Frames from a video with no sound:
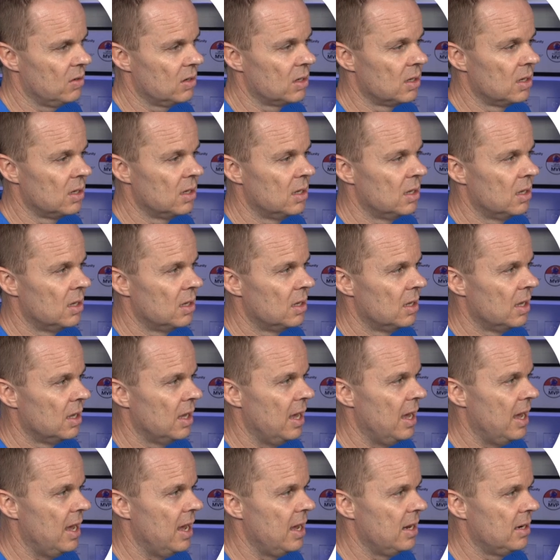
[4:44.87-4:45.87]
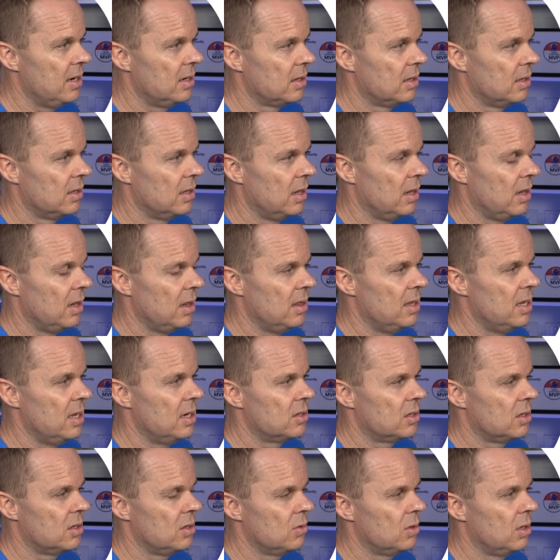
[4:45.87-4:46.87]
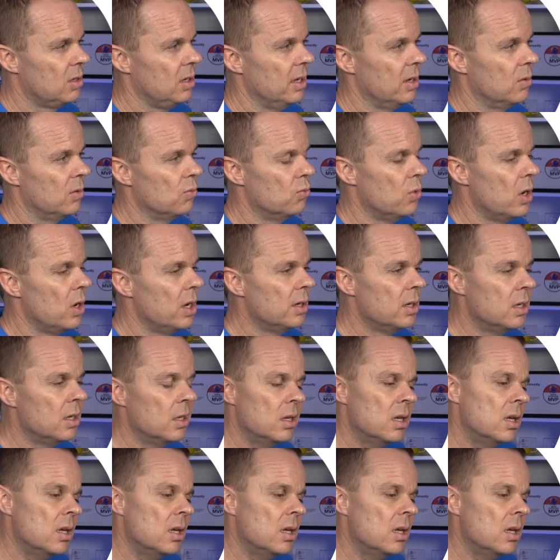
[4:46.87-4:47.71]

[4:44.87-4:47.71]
it, and let's go click Run.